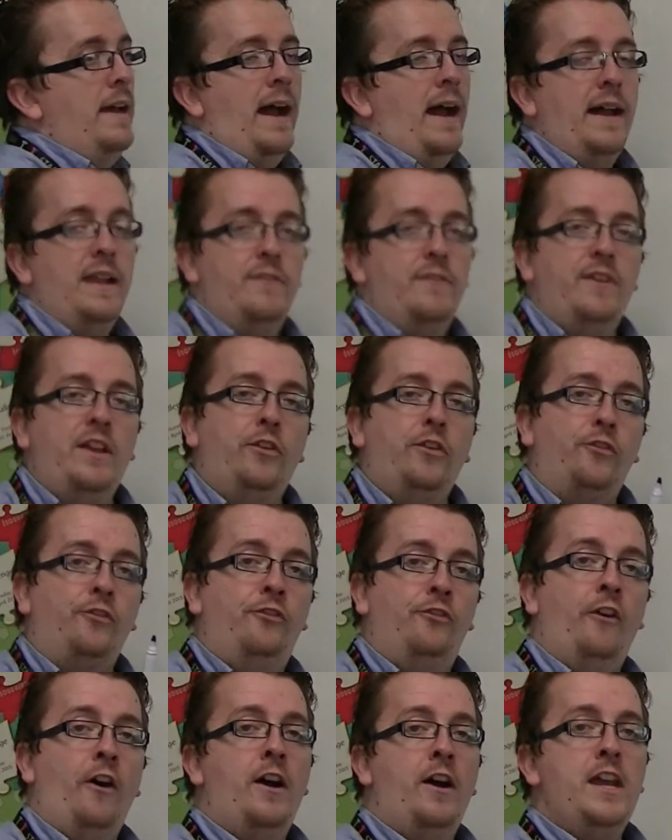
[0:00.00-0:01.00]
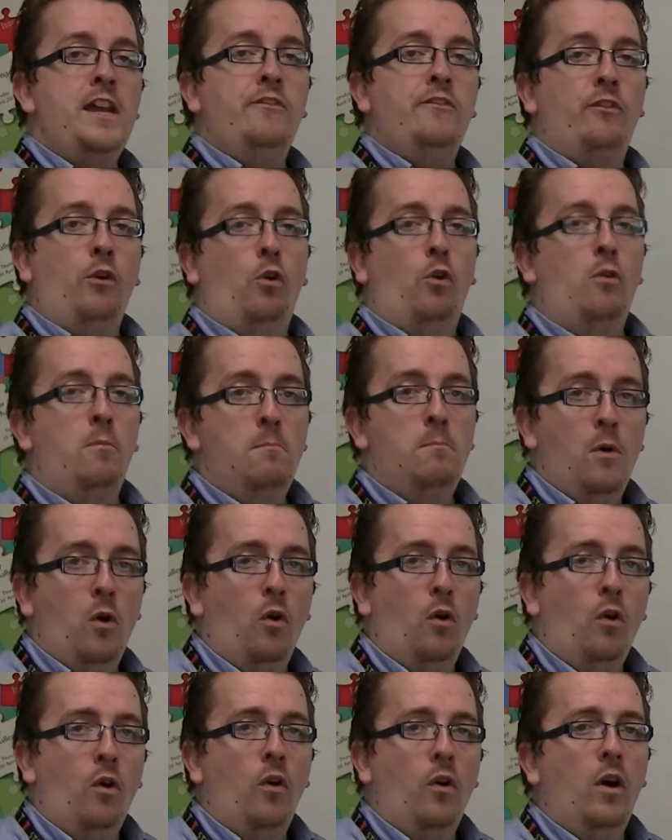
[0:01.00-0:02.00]
and if it is 5 or
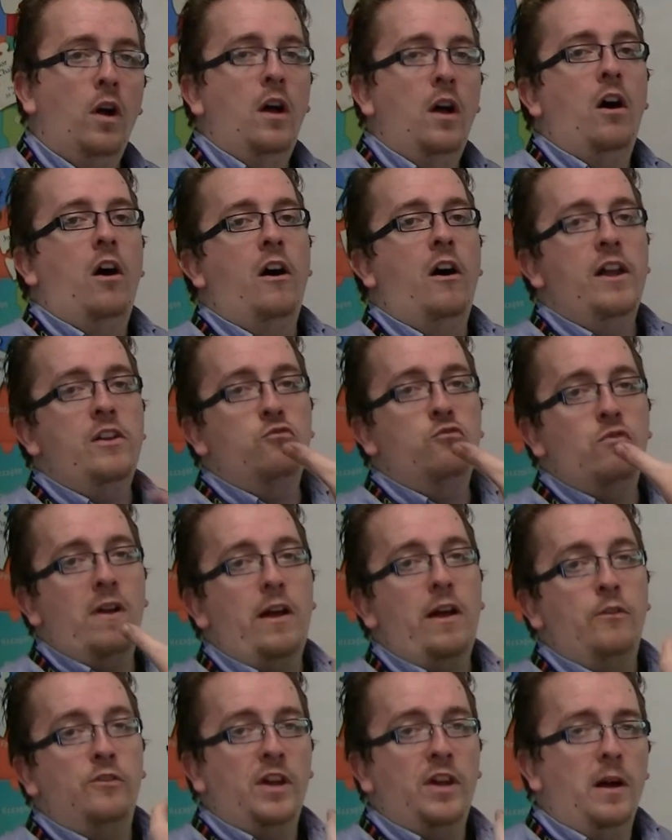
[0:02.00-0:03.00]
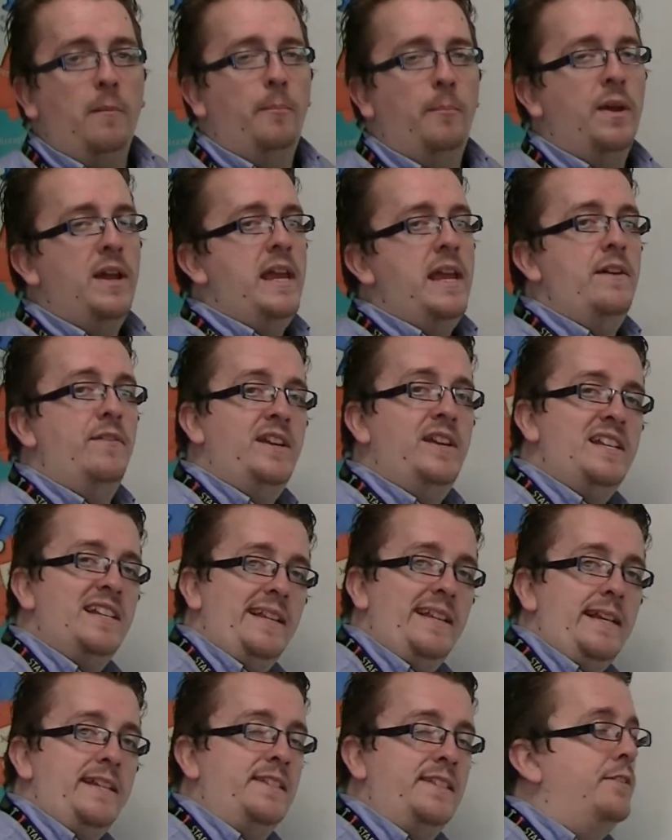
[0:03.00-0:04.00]
more, I round up. If it is
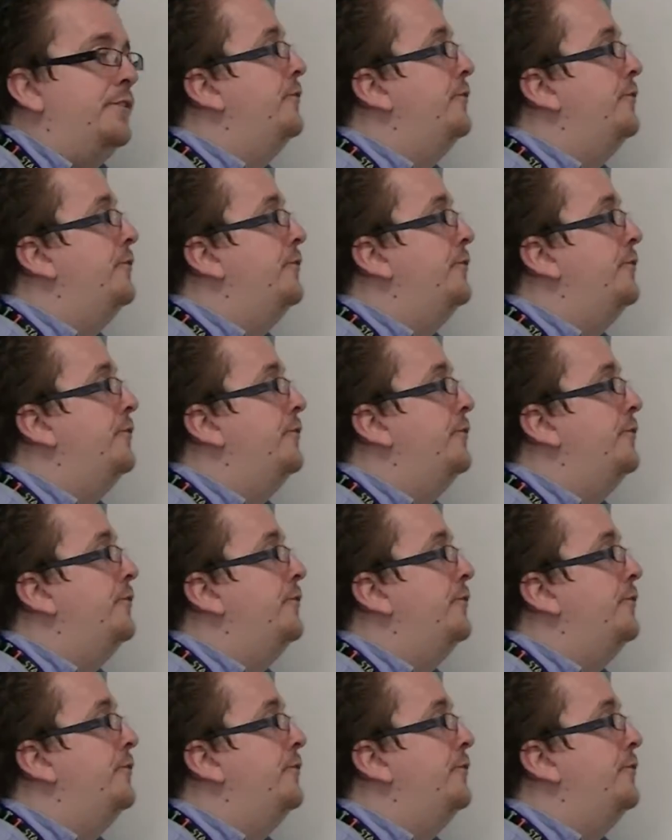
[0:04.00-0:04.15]
less than